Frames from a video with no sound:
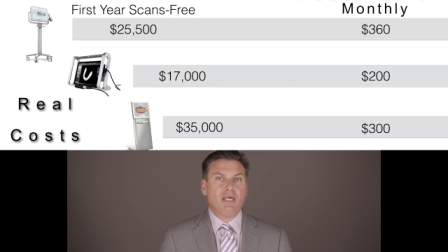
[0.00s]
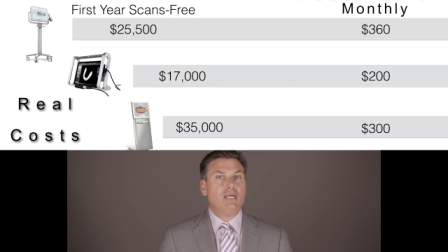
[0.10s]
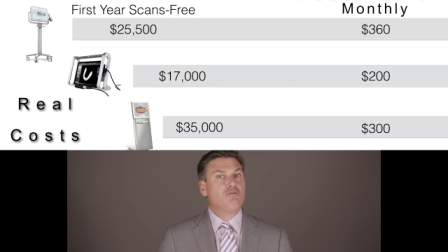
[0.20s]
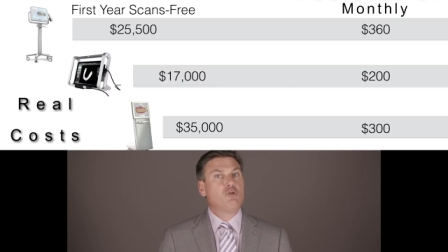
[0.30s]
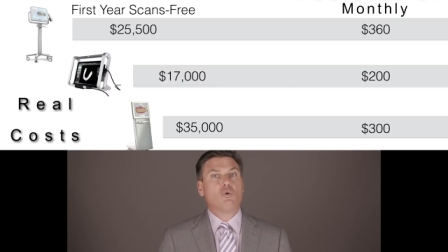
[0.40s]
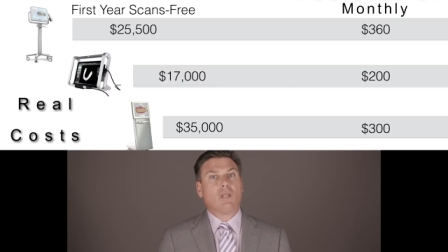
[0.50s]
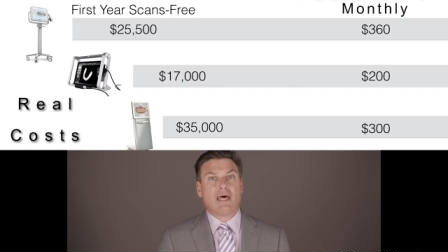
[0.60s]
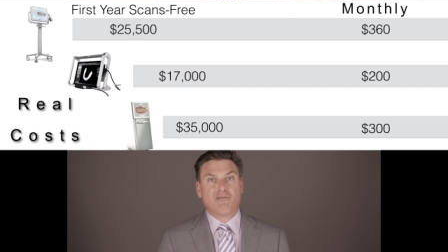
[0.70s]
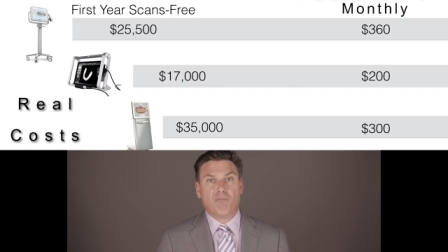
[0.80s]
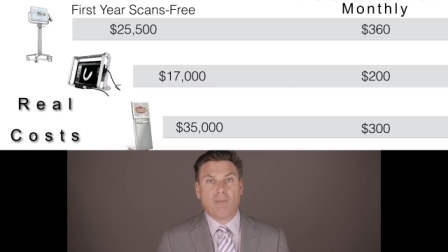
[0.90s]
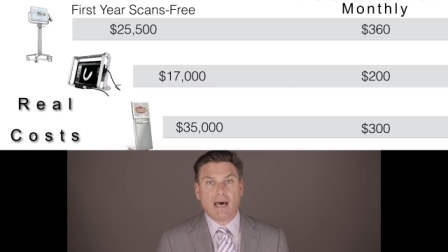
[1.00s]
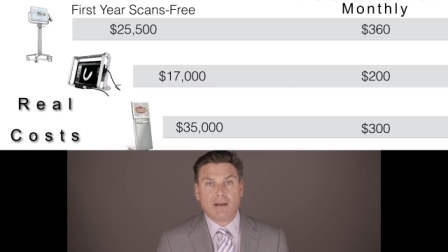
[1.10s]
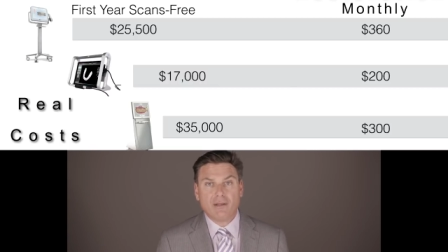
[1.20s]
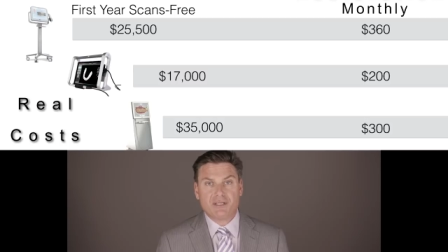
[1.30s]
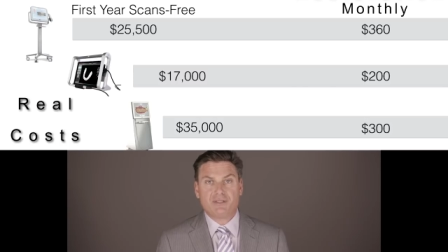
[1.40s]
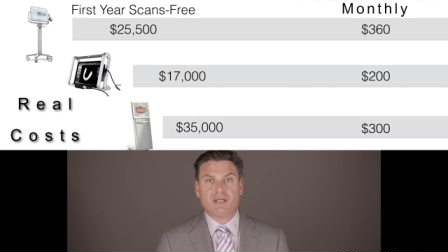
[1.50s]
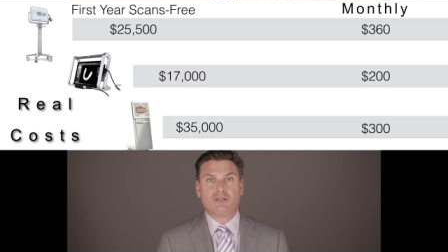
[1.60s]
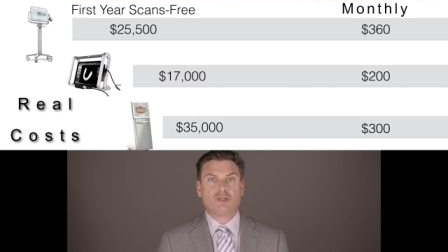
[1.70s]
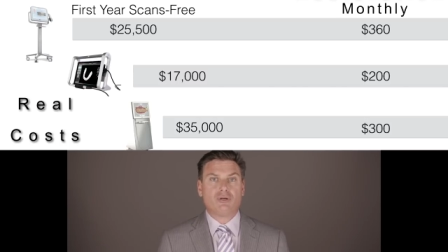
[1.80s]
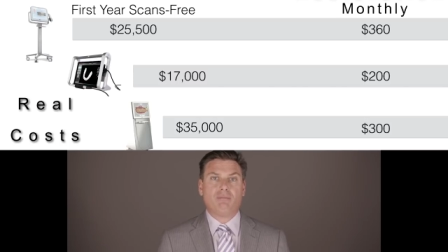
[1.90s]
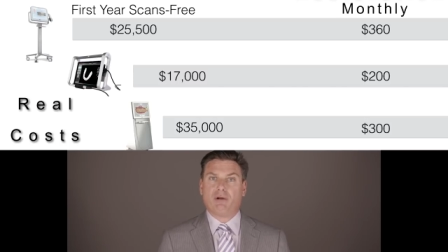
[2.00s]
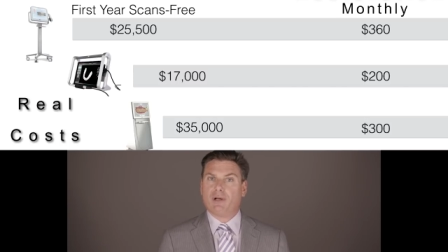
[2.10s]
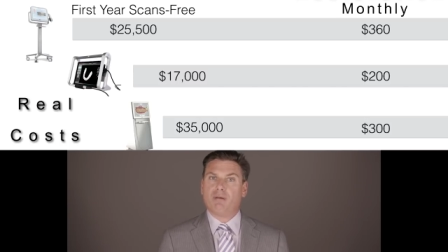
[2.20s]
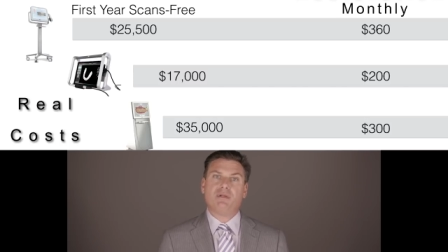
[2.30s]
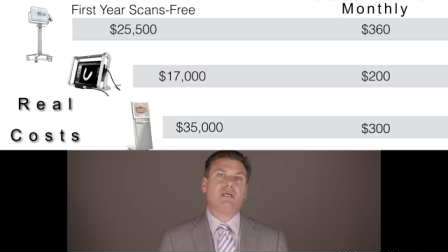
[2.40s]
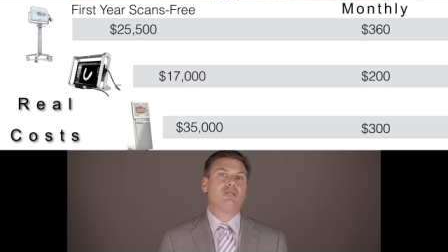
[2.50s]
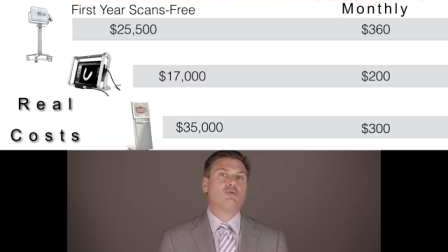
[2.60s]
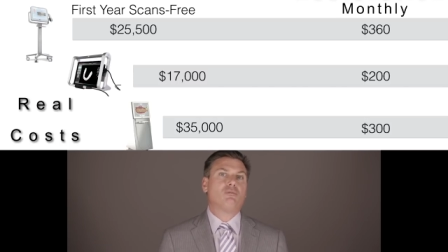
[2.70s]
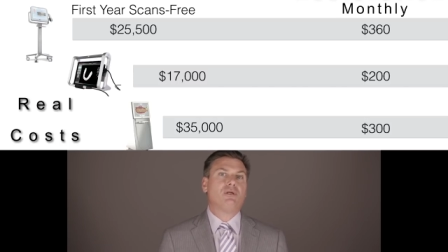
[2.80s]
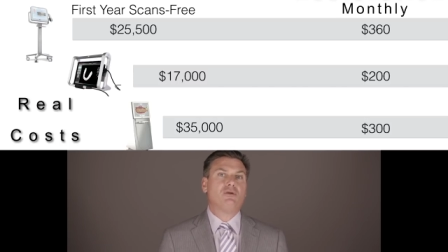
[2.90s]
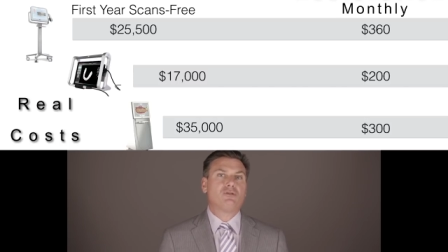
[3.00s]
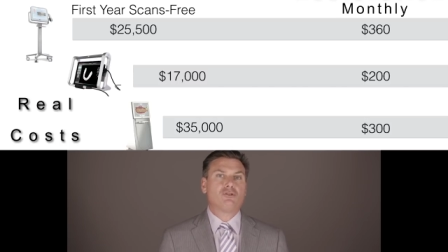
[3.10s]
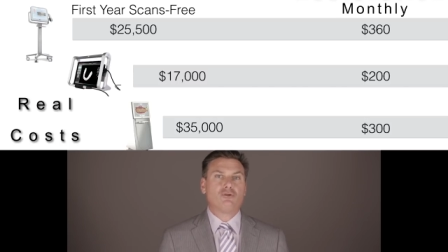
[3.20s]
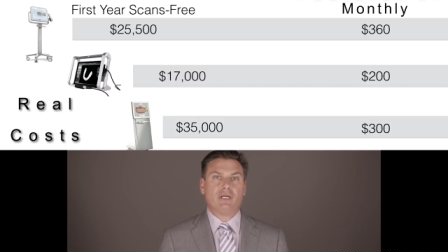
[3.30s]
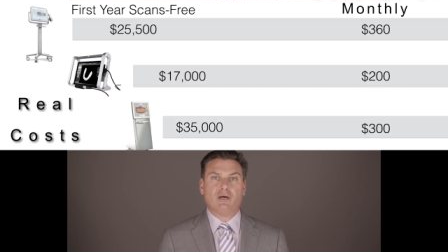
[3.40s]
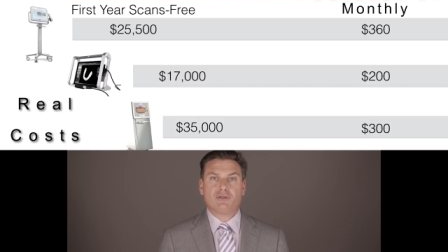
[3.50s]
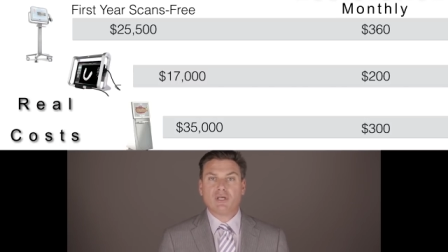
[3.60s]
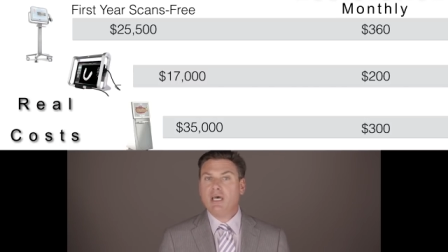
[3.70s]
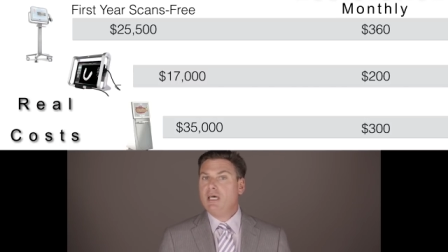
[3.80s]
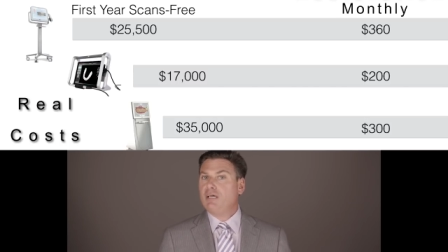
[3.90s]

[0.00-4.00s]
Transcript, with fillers: If you do a lot of modelless dentistry, my recommendation would be use a Trios.